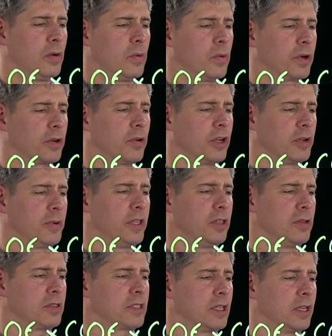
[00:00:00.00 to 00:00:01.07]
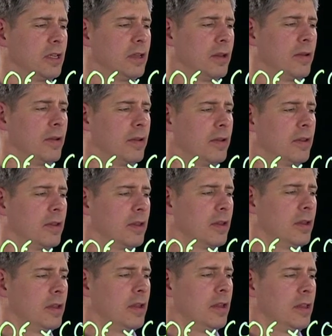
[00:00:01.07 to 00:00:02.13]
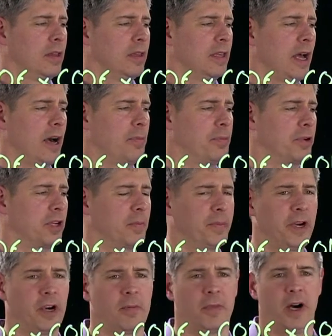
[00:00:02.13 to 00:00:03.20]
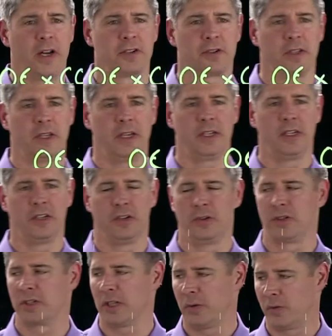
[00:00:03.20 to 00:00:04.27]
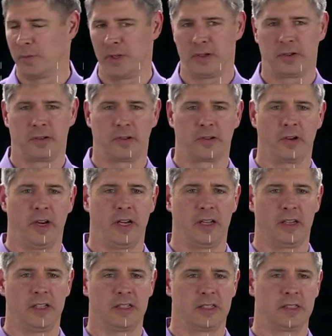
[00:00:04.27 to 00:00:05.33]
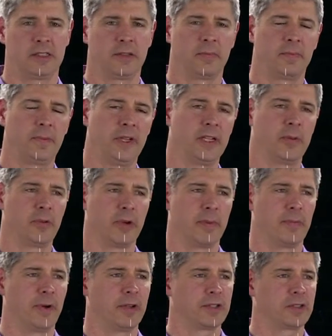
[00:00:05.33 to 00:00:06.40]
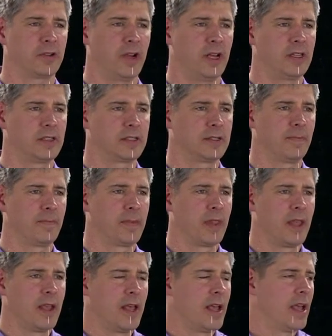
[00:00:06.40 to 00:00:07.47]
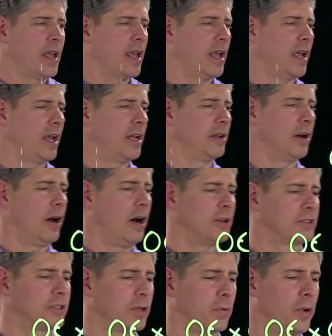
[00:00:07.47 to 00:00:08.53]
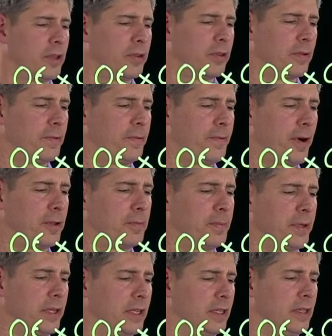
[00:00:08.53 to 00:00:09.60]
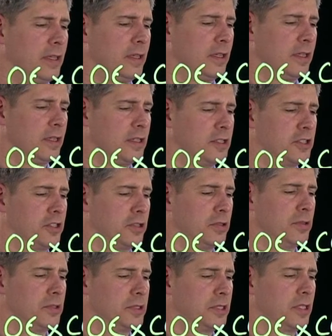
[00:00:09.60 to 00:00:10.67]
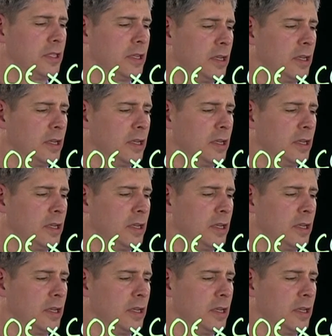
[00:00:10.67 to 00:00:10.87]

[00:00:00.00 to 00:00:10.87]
we're going to be using, the output compare module in, and usually we'll be creating these PWM pulse trains, and also whether the fault pin is used.